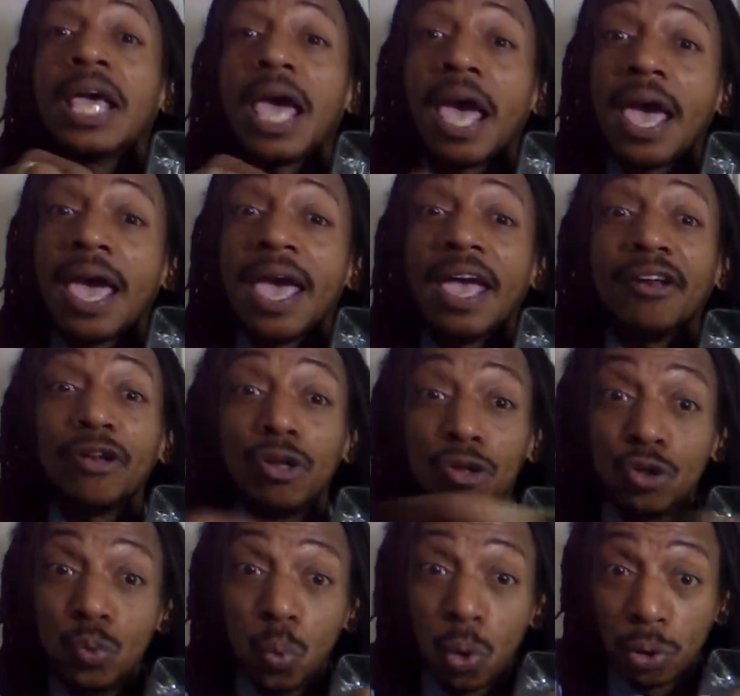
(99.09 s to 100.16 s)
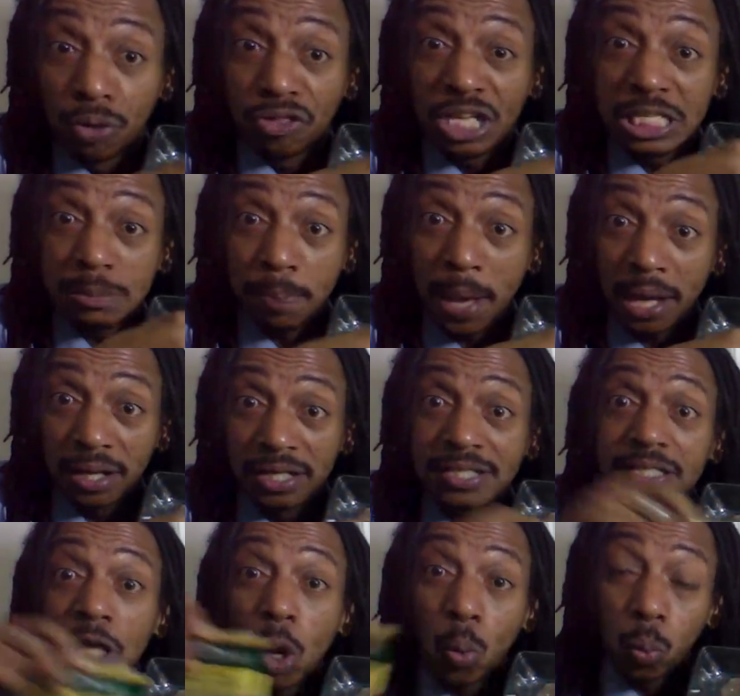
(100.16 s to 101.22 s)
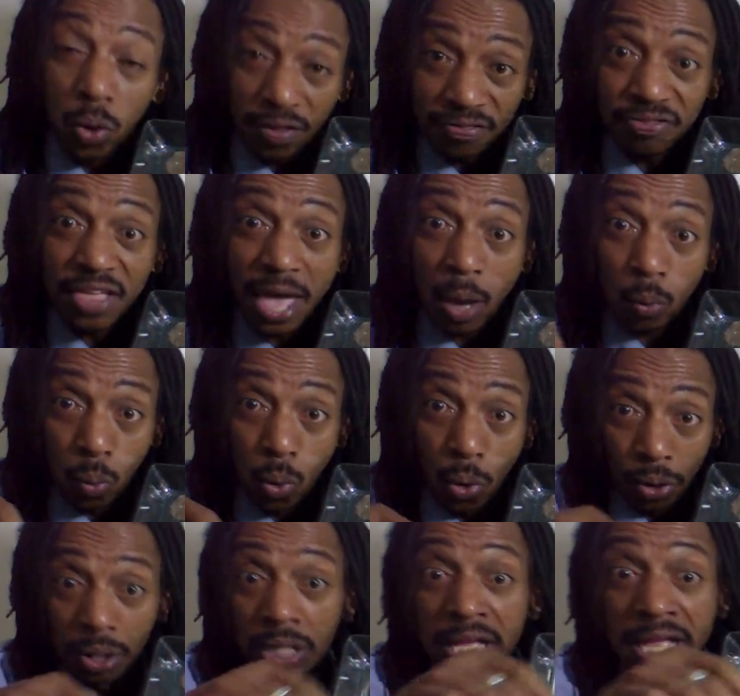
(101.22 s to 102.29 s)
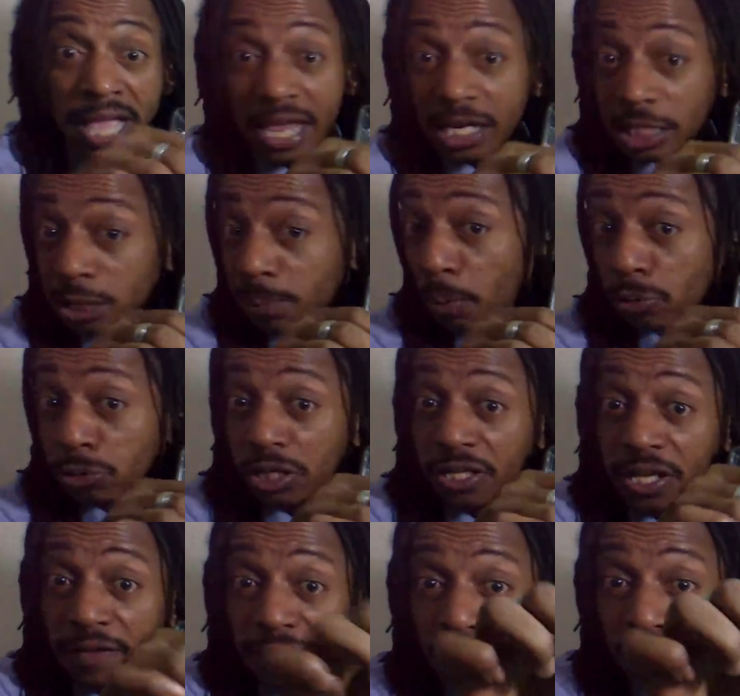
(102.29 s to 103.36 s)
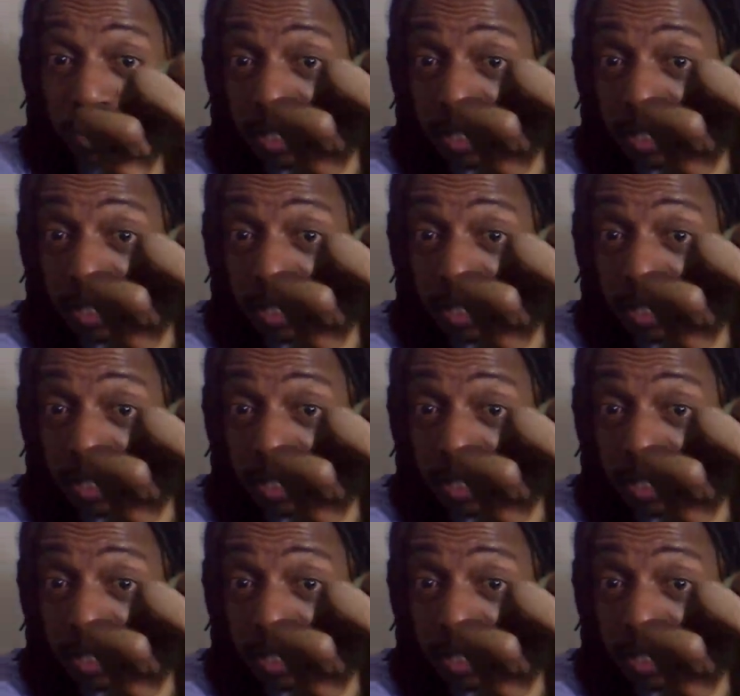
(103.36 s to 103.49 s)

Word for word: and you water these pellets with that water. And it's supposed to give your